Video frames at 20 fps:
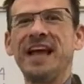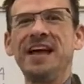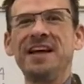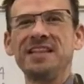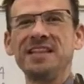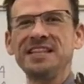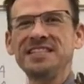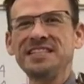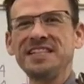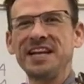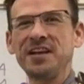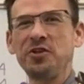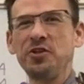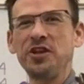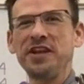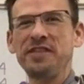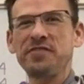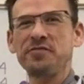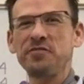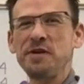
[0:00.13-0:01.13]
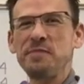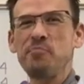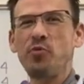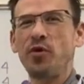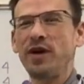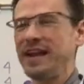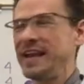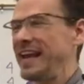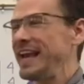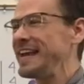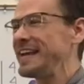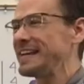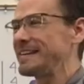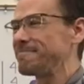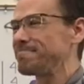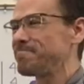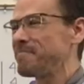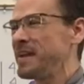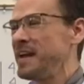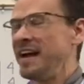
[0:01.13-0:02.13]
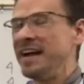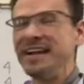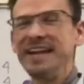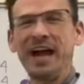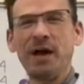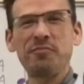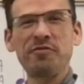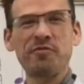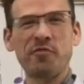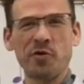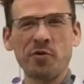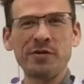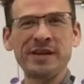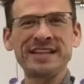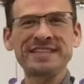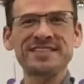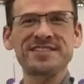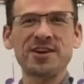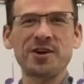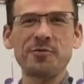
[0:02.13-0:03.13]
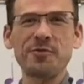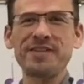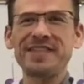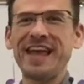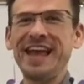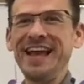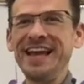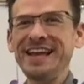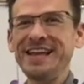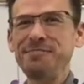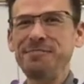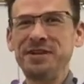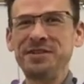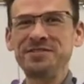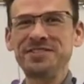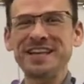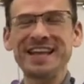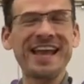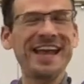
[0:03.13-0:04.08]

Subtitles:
Let's take a look at 3.8. Now, before we get started with any music,